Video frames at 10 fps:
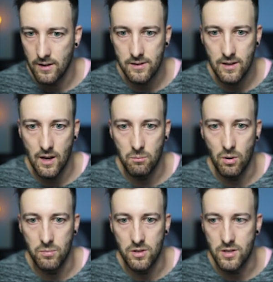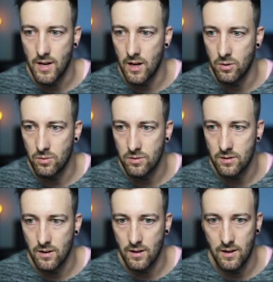Let's again bump the
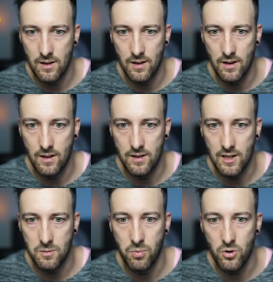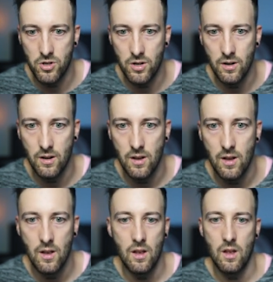shadows, the exposure.
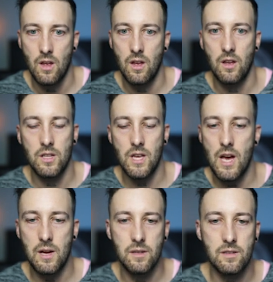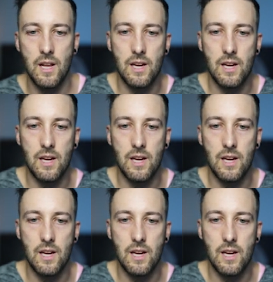Yeah, it's